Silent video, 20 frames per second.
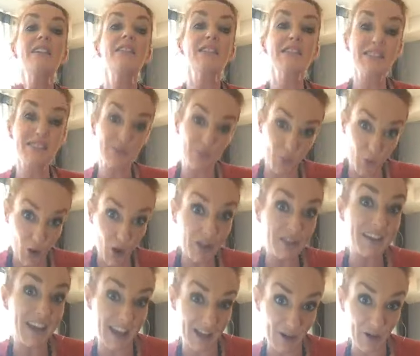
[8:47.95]
This is
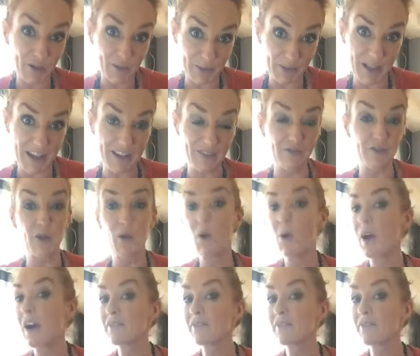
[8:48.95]
worth getting on a plane for.